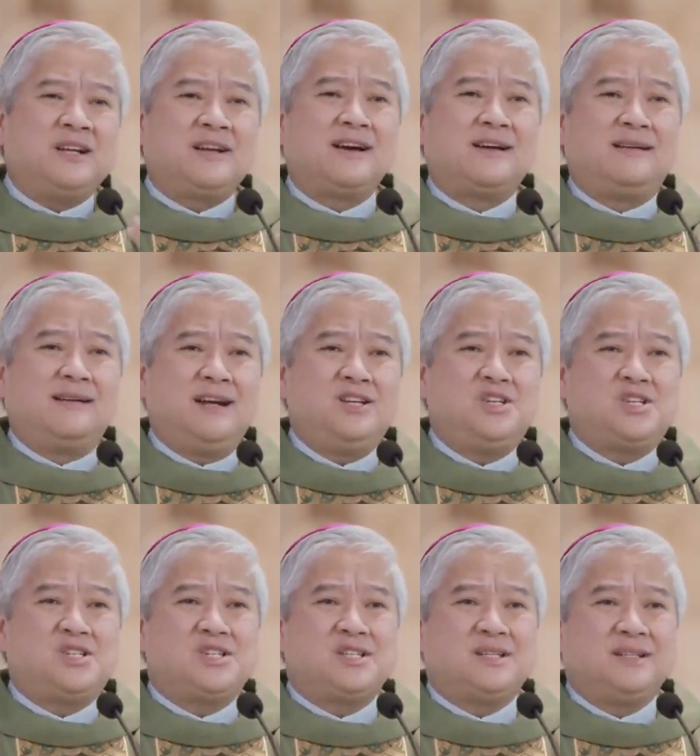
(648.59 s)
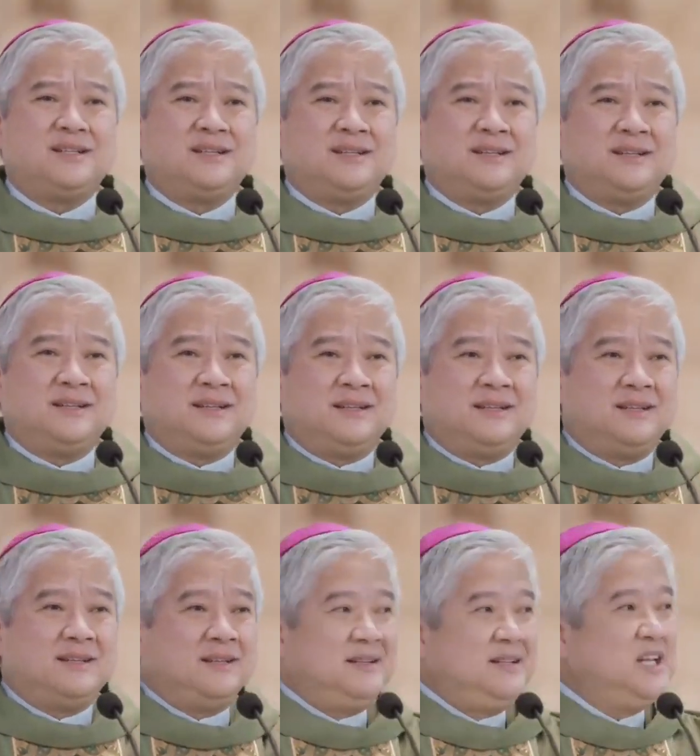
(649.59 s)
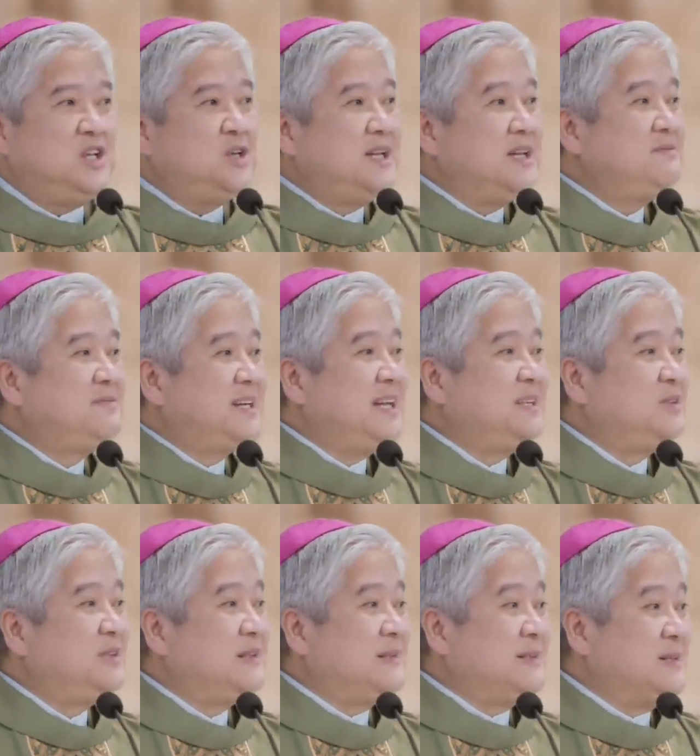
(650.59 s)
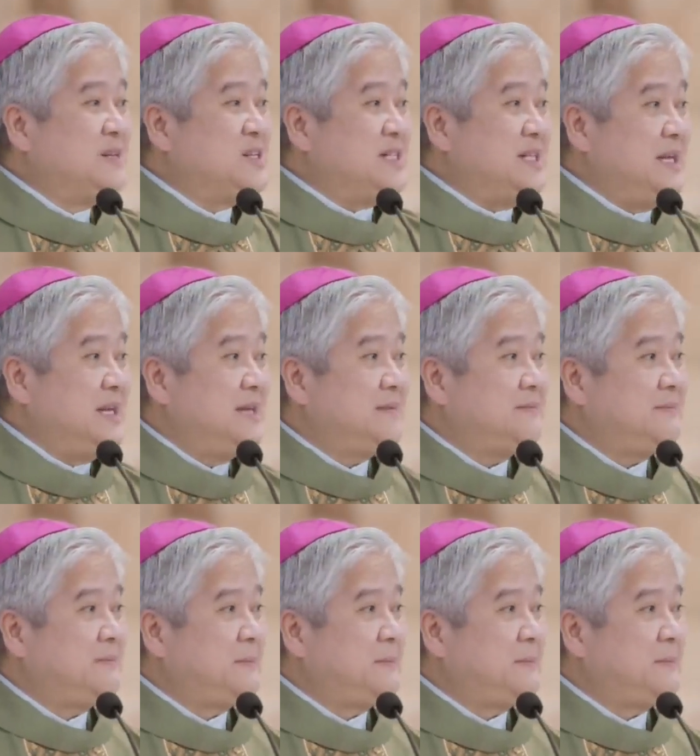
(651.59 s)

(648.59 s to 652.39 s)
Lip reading: encourage? Did you give drink to the thirsty?